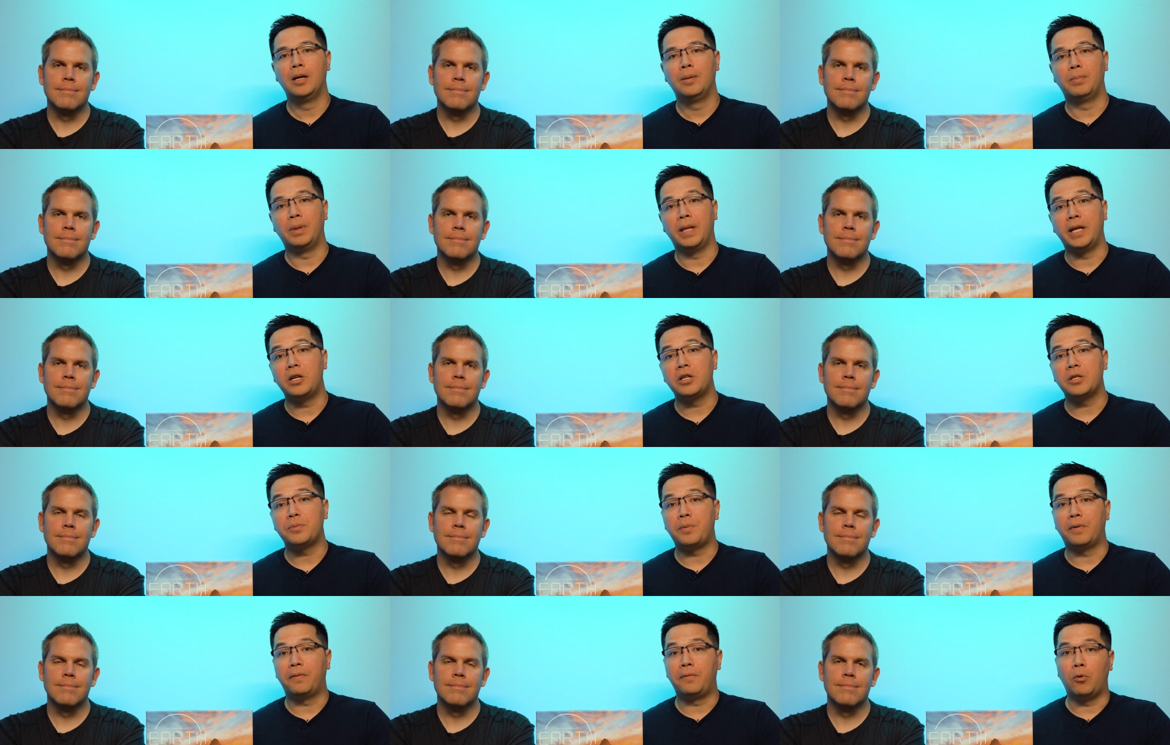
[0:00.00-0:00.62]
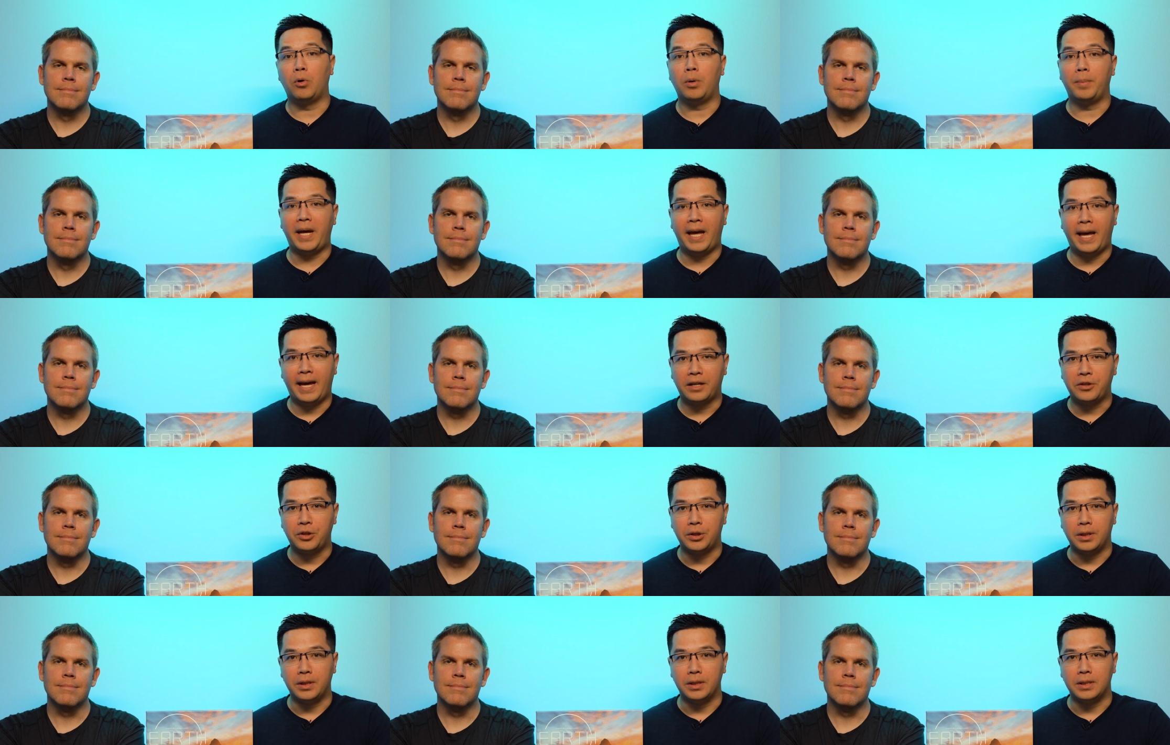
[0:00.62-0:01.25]
Speaker 1: Players perform
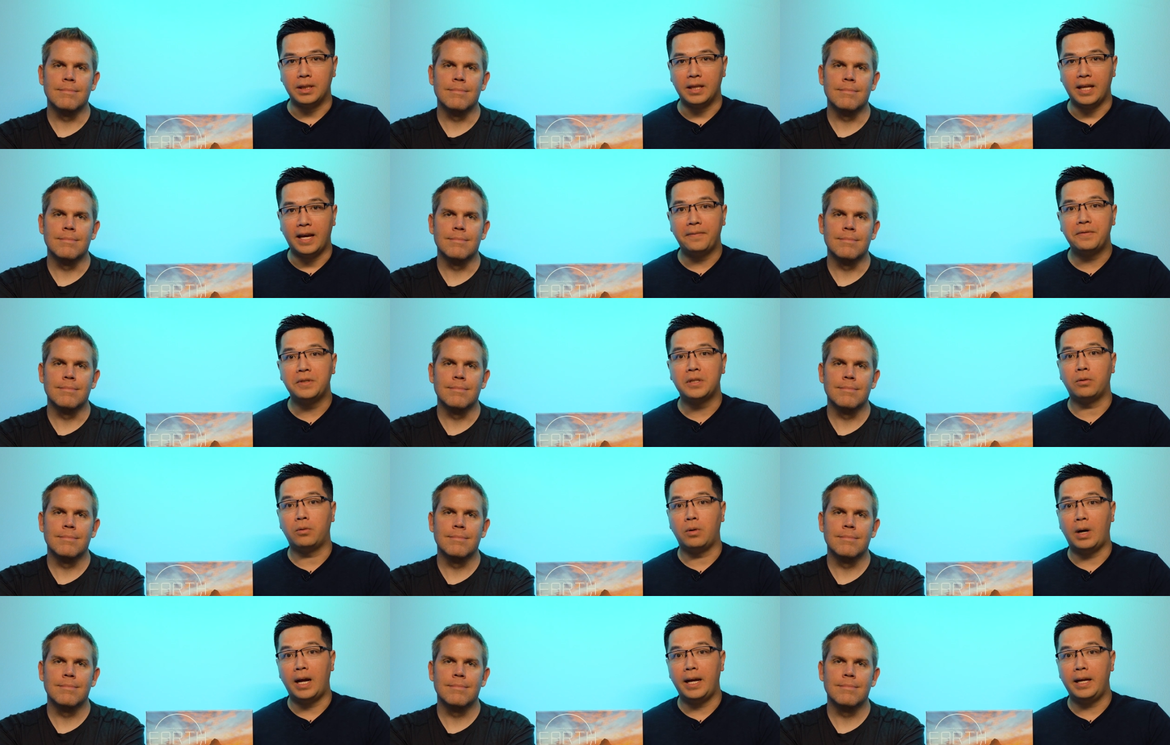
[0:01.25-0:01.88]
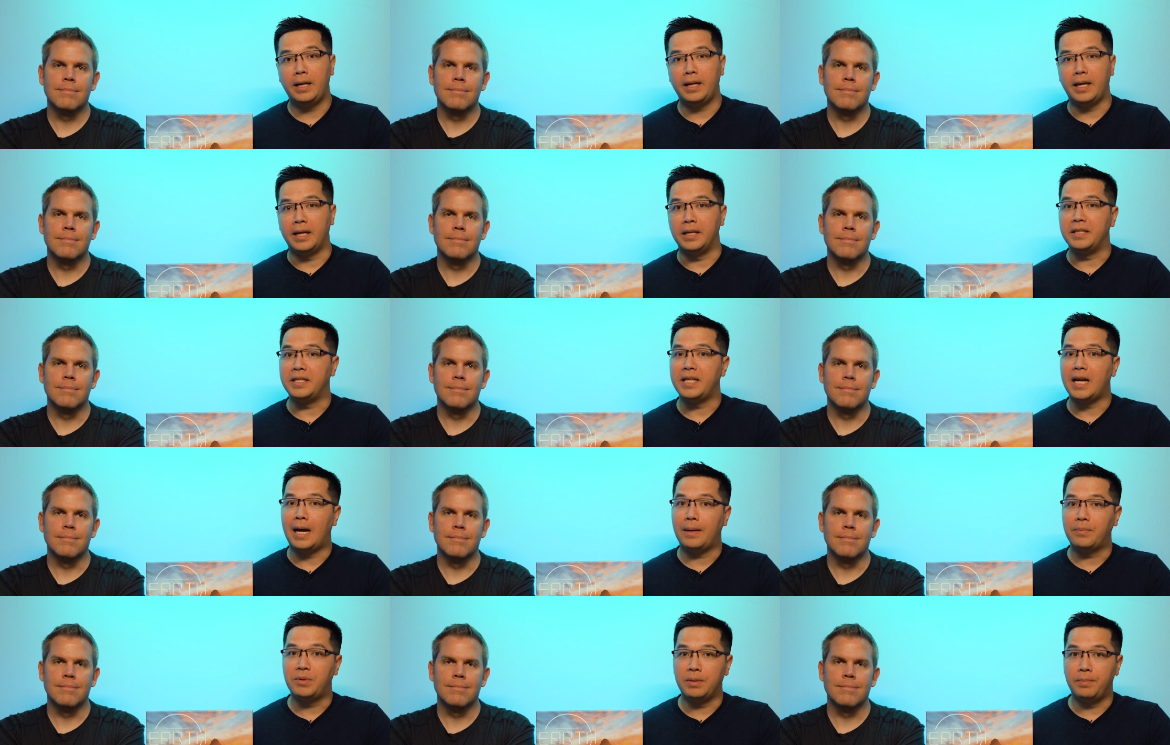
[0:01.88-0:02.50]
actions left to right and
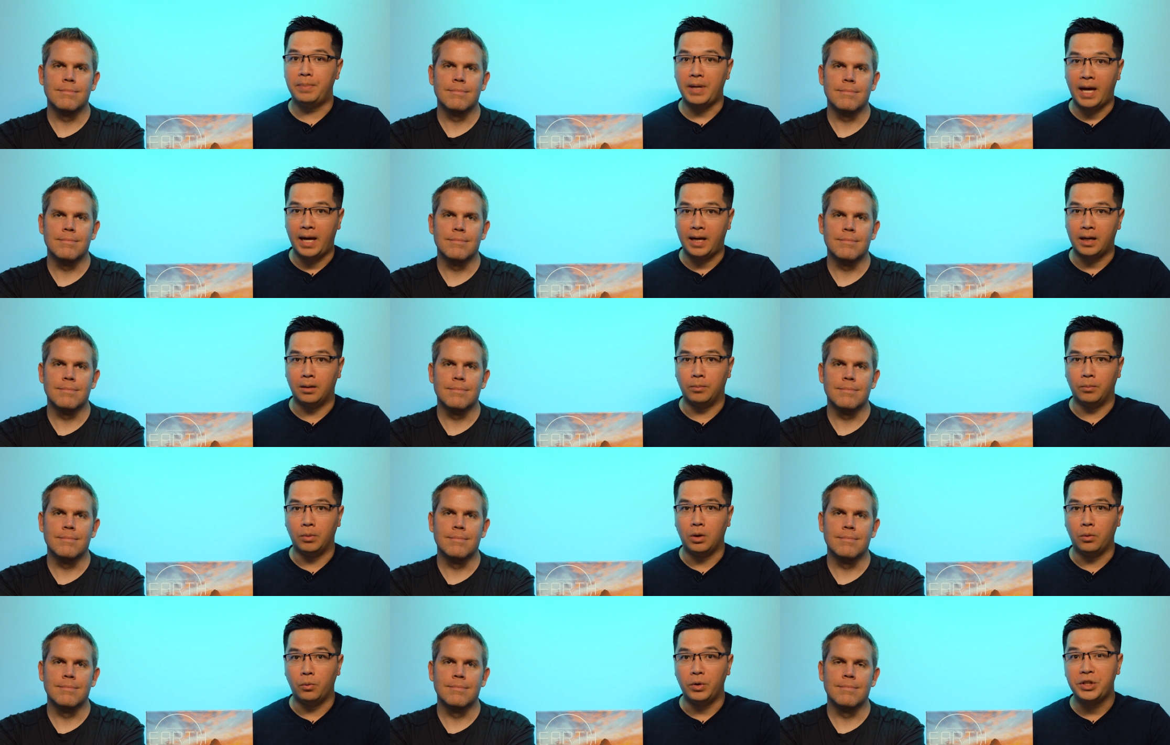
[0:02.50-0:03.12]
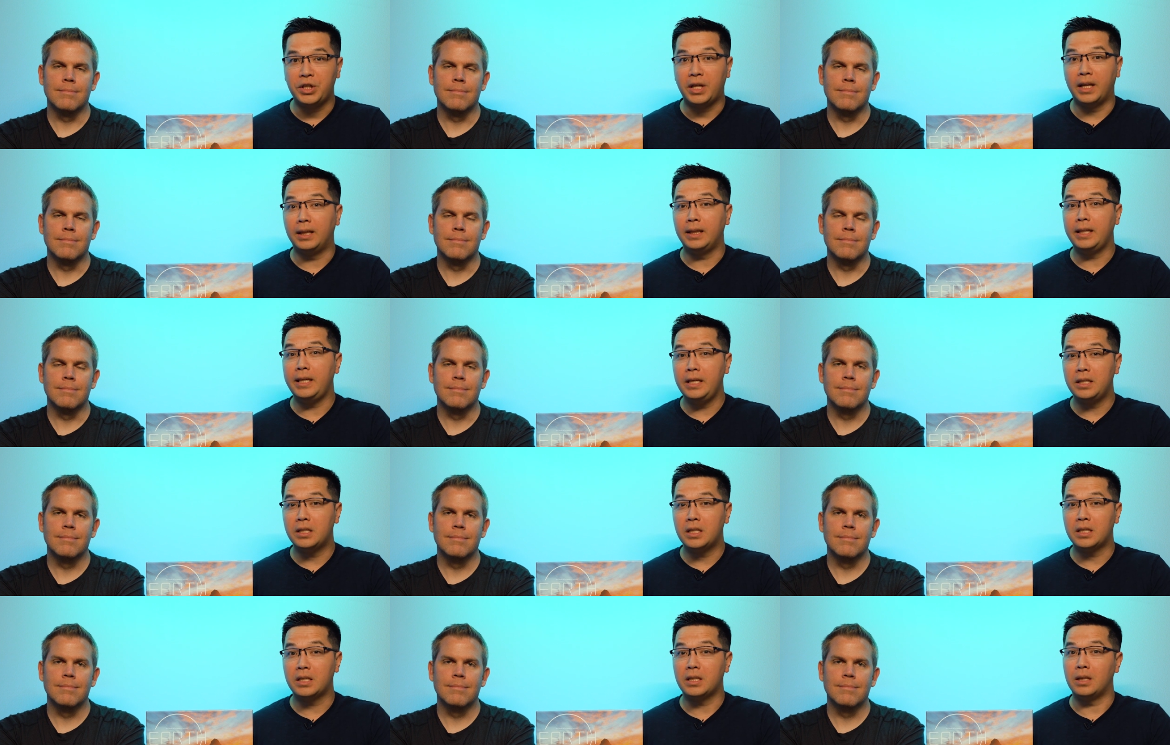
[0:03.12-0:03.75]
top to bottom, which can
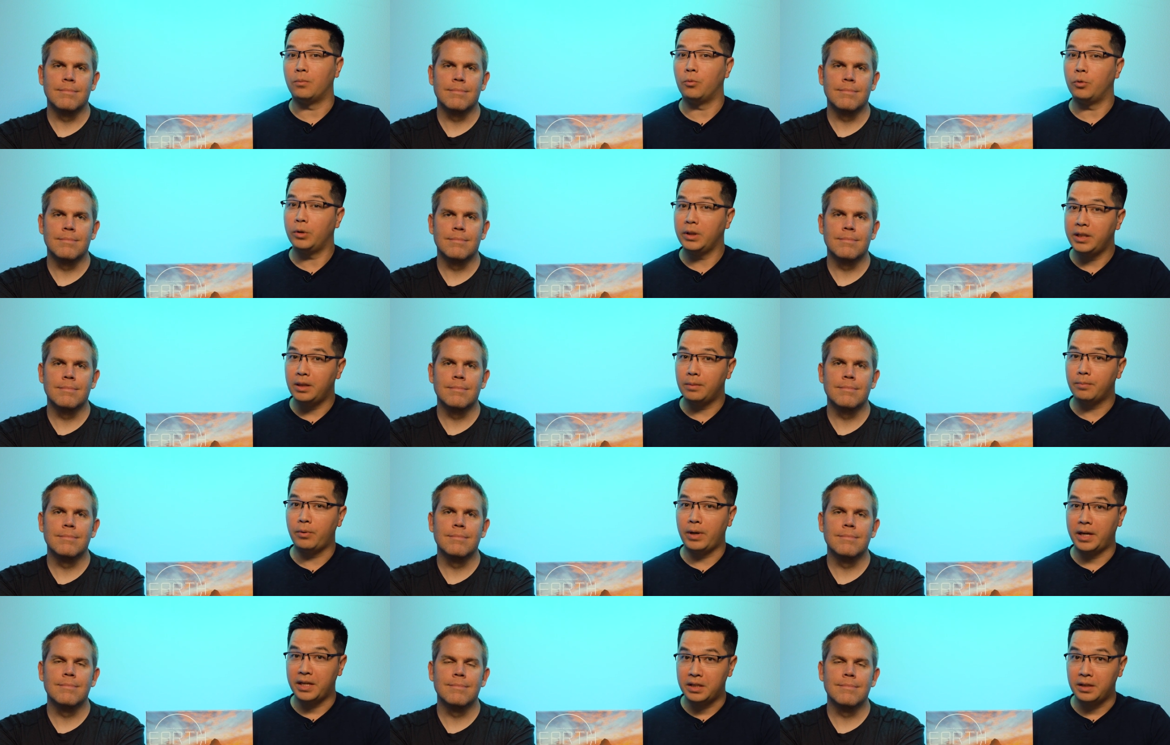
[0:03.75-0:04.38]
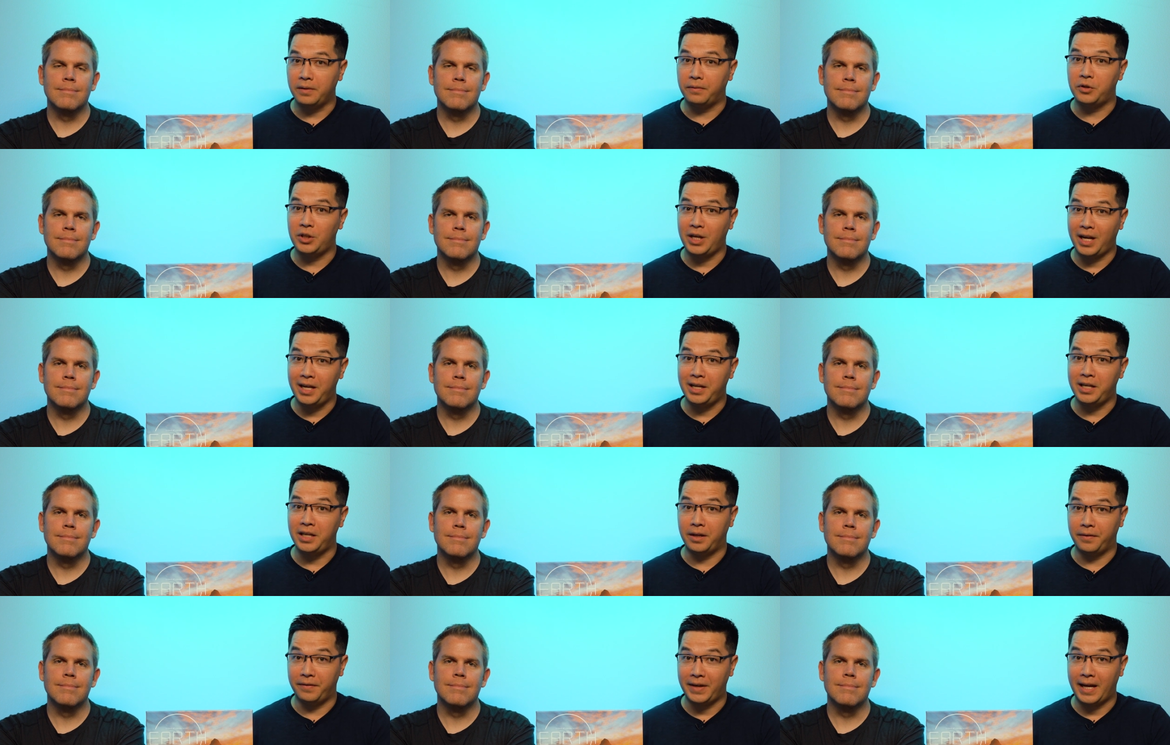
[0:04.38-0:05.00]
lead to some really impressive
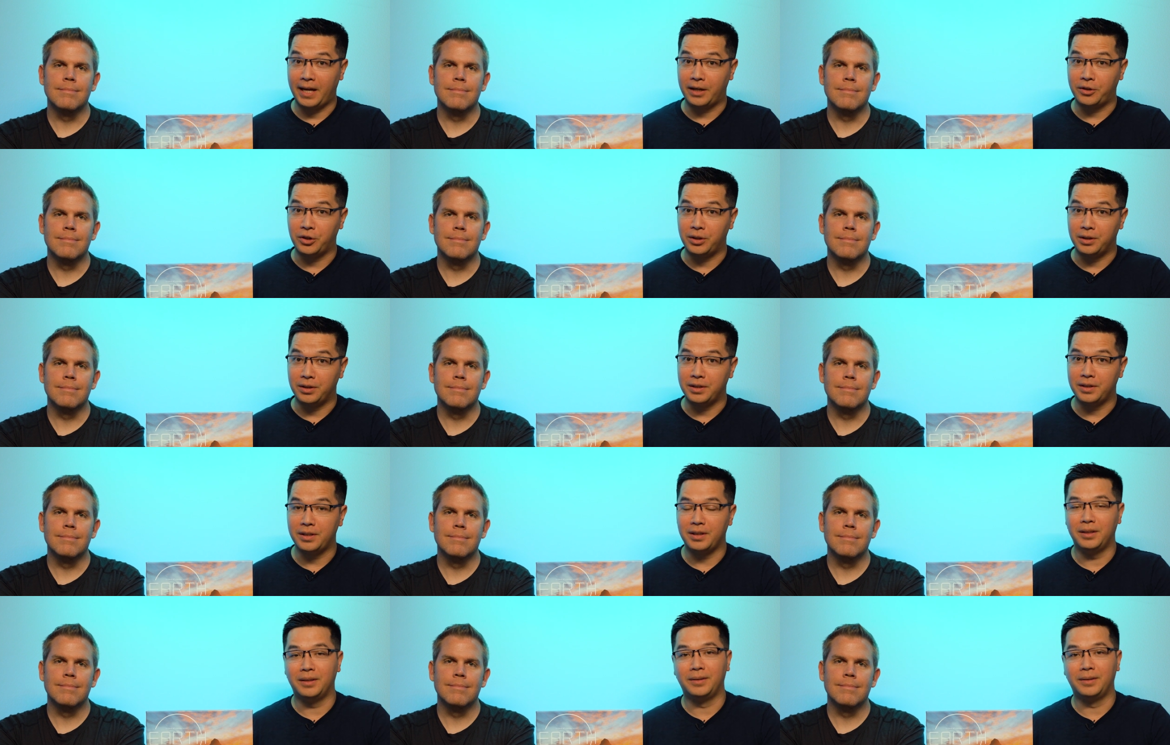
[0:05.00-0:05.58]
chaining of actions.